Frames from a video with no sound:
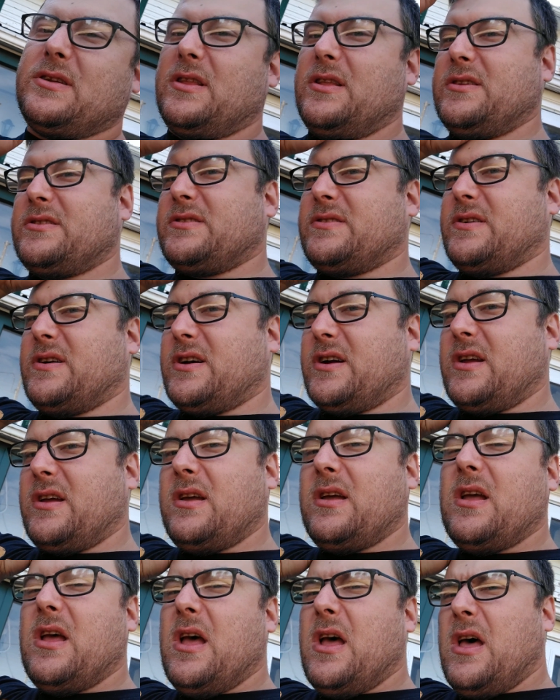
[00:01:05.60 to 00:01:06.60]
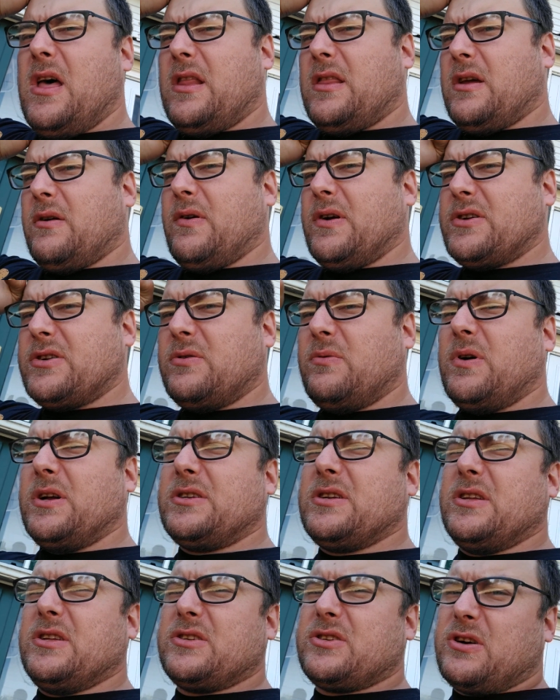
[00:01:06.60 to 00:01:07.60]
to this truck. The original one
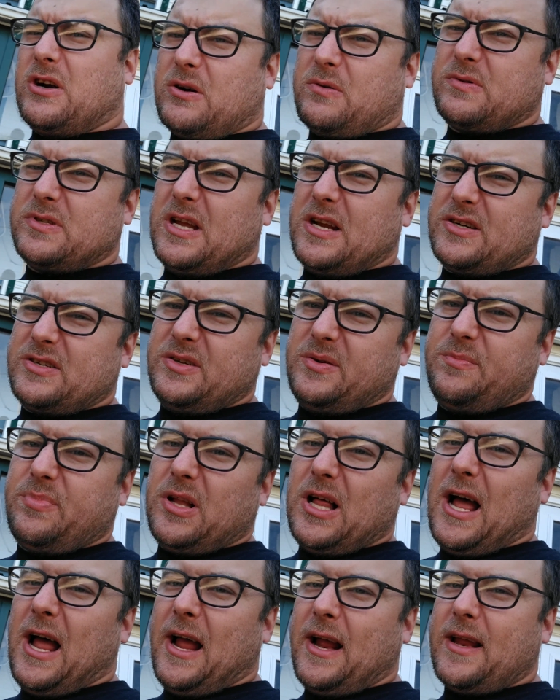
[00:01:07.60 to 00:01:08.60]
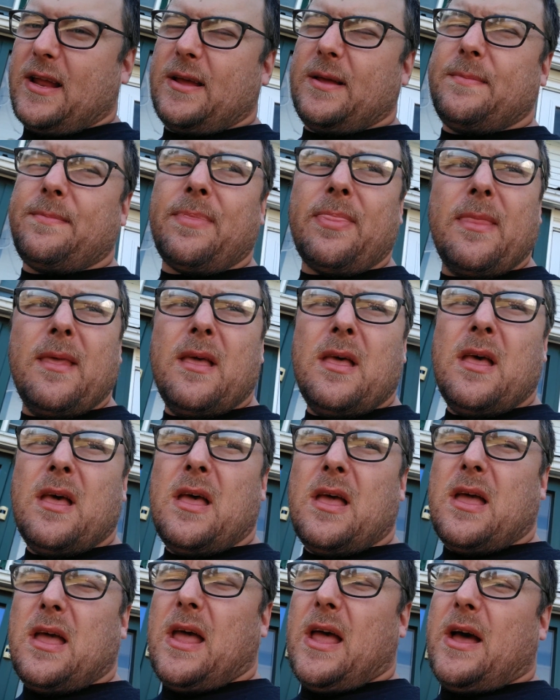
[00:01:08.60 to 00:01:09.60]
to this truck was actually black,
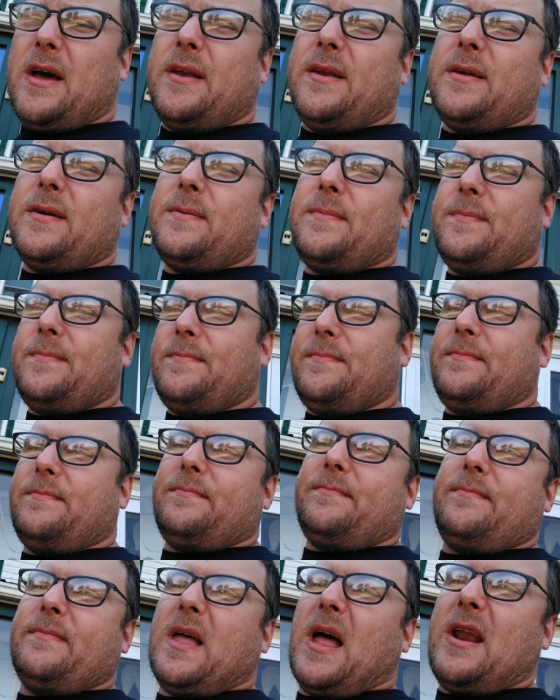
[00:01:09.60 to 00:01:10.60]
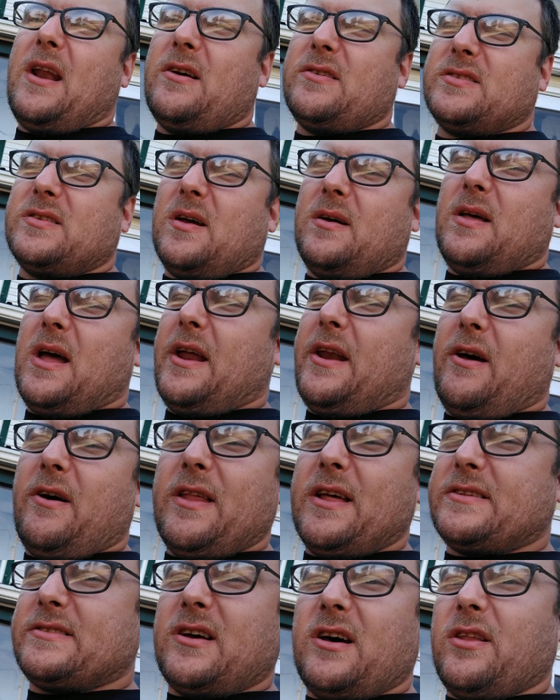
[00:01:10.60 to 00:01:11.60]
and I know
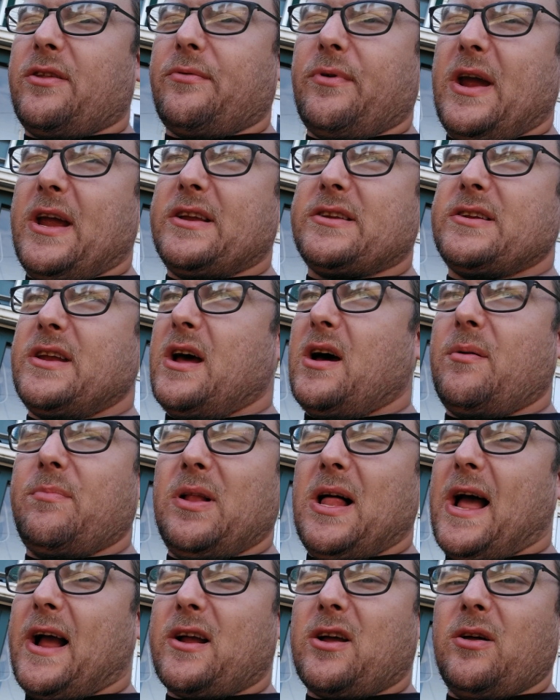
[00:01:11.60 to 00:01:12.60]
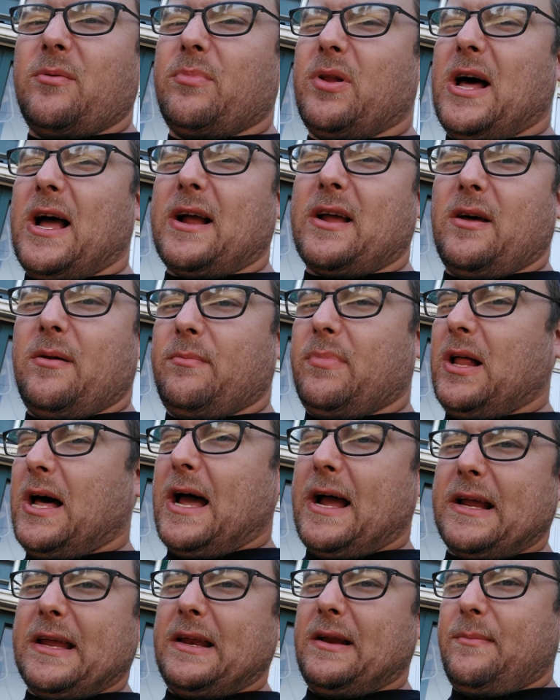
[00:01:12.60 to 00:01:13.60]
that's all the rage now, black on black on
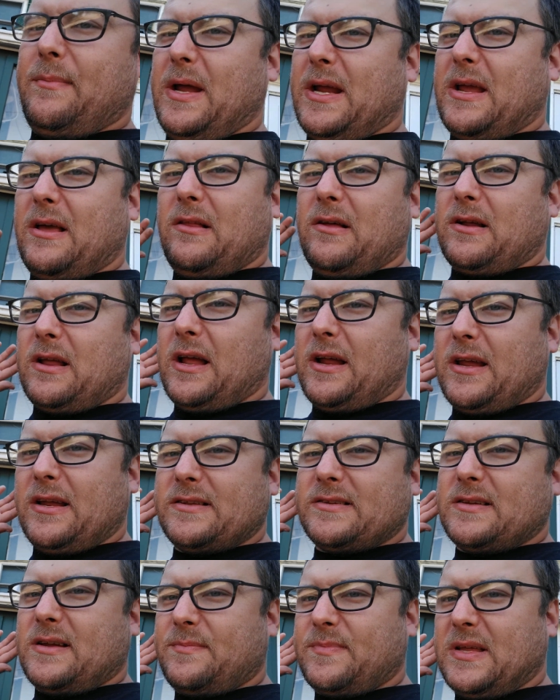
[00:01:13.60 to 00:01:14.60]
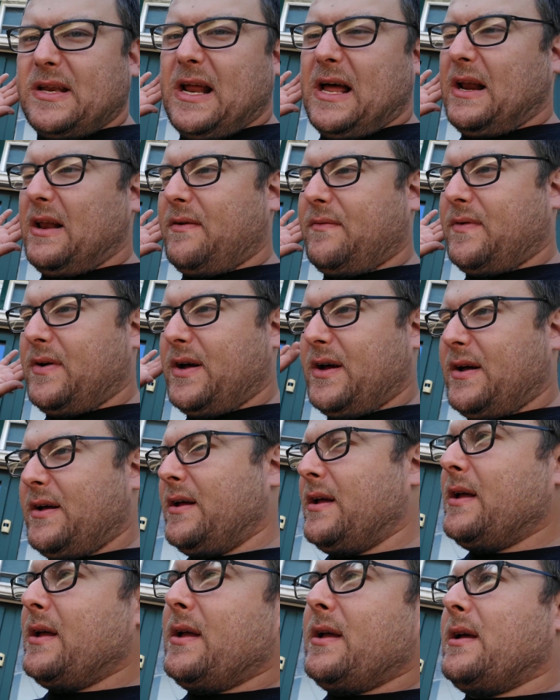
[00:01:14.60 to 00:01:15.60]
black. You know, make it look like it's something out
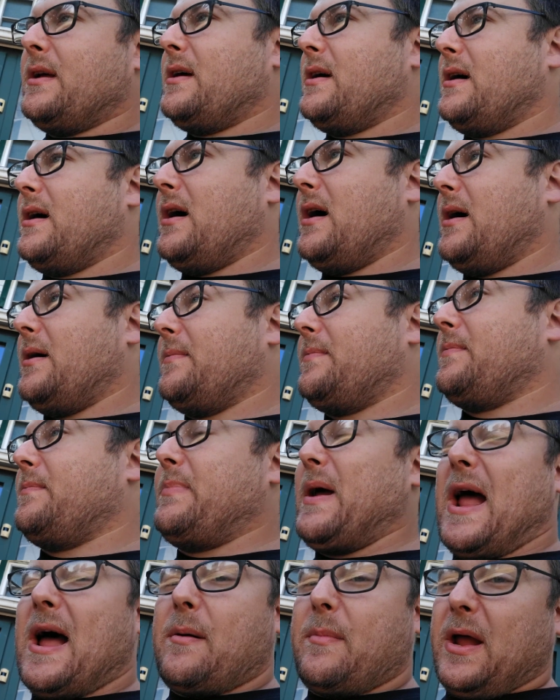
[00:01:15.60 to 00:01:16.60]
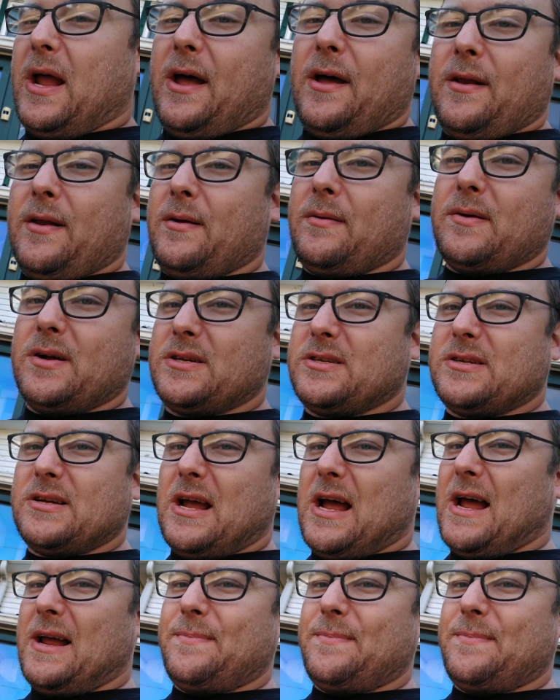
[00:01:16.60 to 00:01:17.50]
of Batman, which